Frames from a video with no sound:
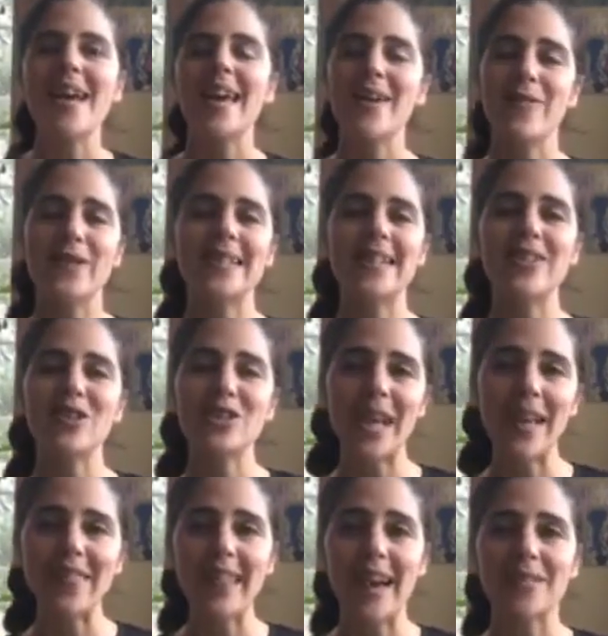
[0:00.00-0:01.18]
If it's in your
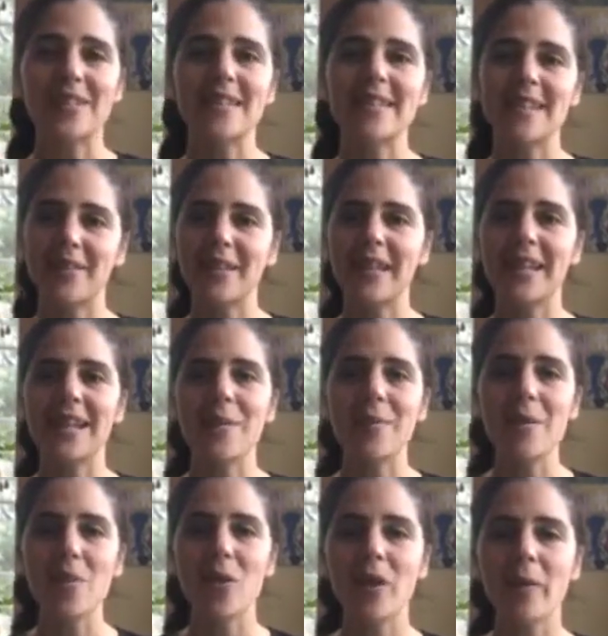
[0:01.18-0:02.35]
10th house, it's definitely going to be
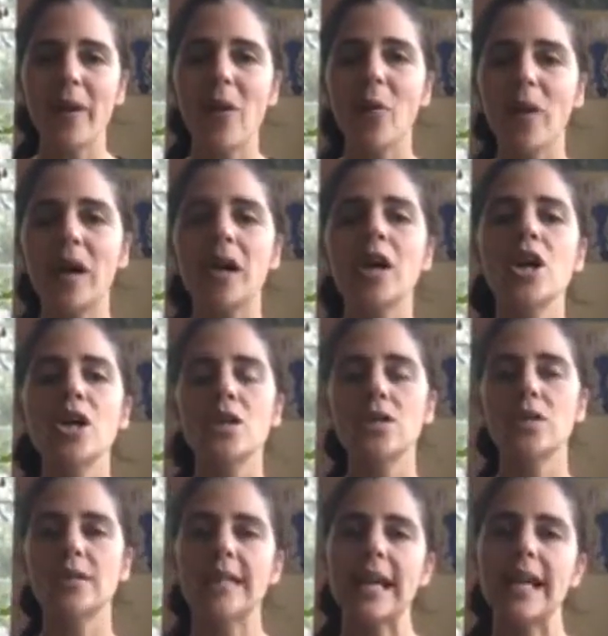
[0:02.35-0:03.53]
more about work. So
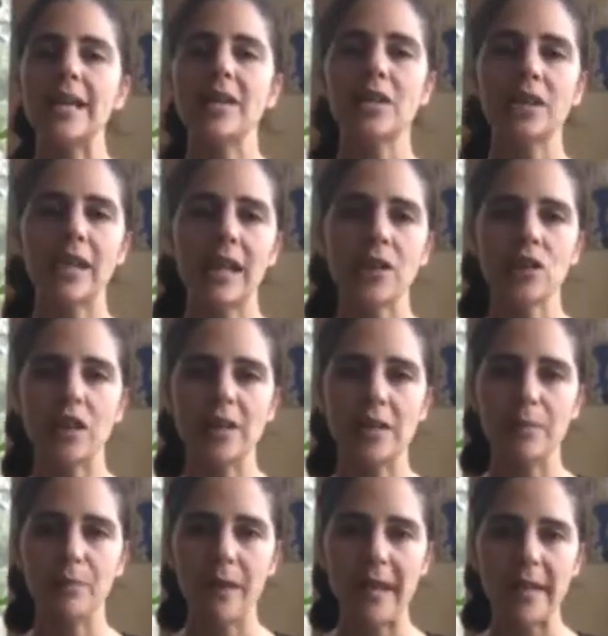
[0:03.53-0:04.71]
setting your intentions
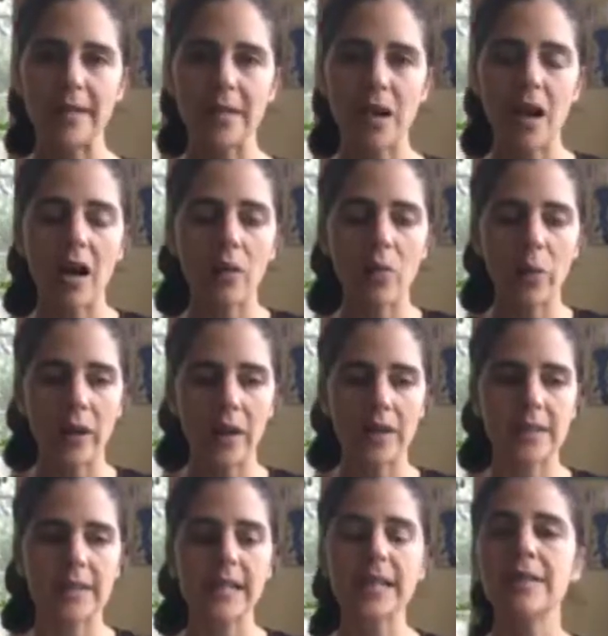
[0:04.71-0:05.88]
based on where
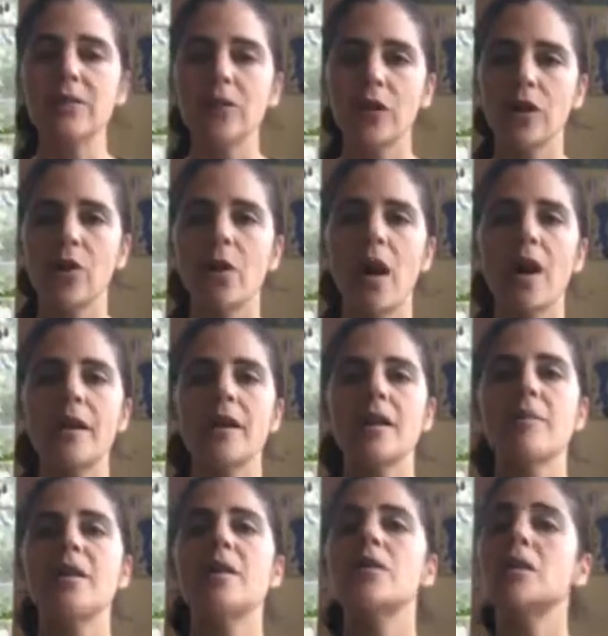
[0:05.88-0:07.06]
this is for you are going to
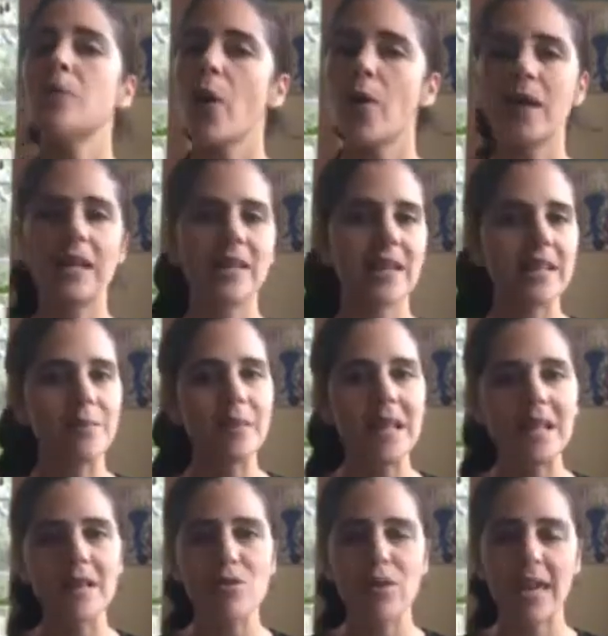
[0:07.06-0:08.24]
be the most potent. It doesn't mean
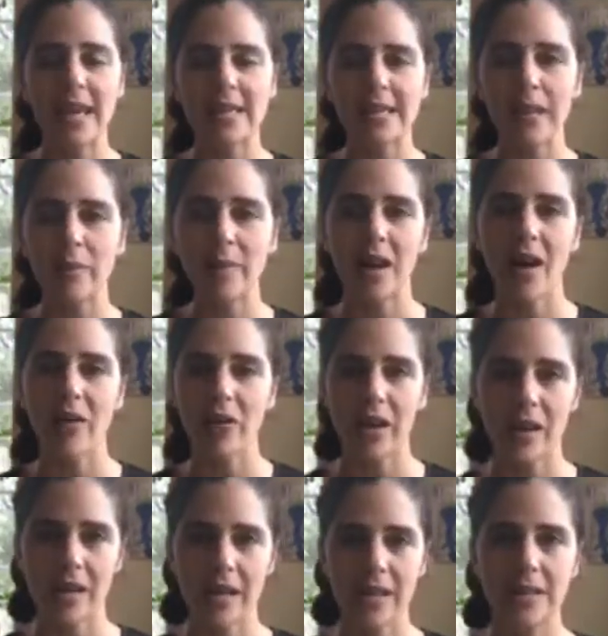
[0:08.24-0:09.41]
that you can't set them in other
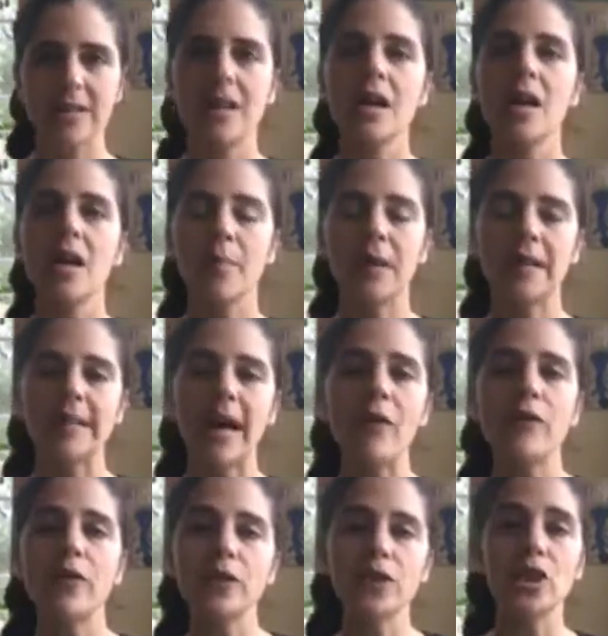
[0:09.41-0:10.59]
areas, but it's
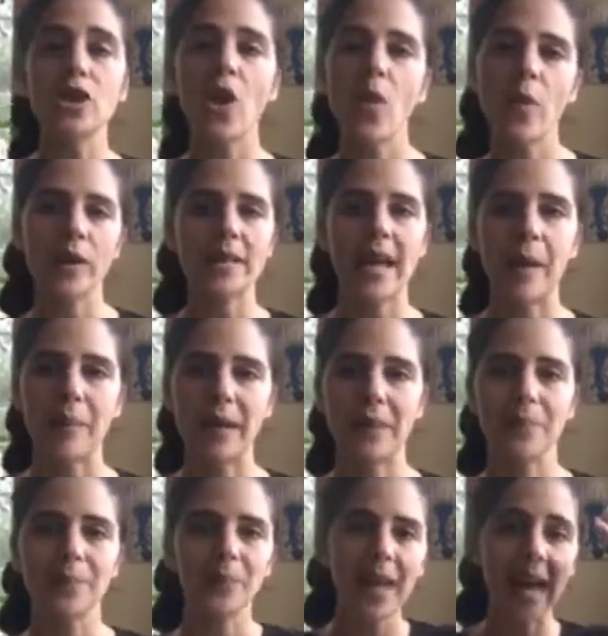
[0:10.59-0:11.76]
helpful to know where it's happening.
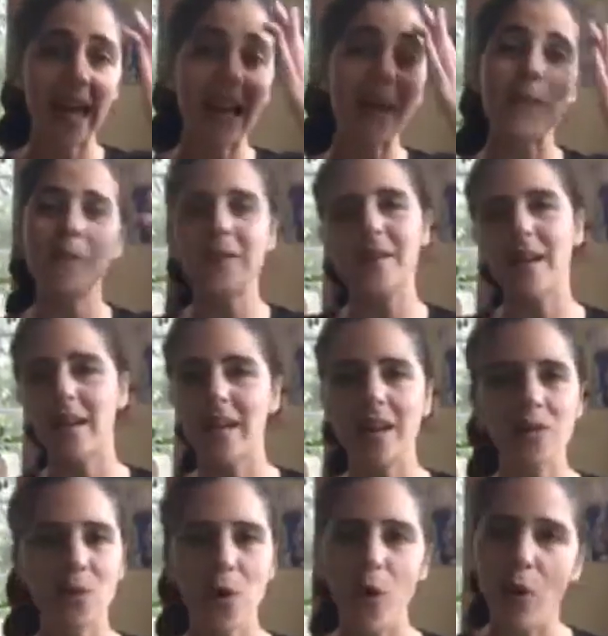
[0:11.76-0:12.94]
And I'm going to be I'll
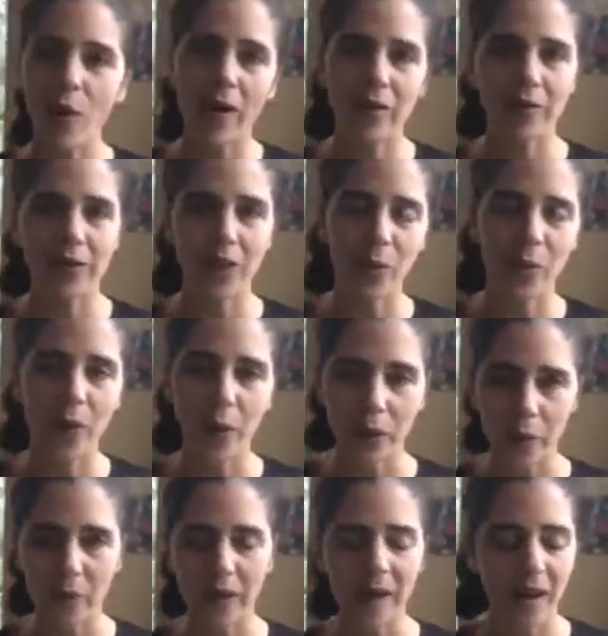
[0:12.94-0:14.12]
do a whole other video
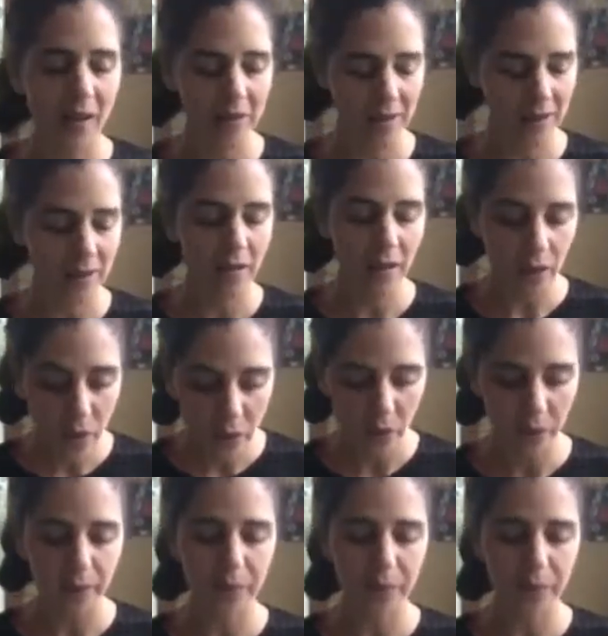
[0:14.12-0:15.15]
probably on the new moon.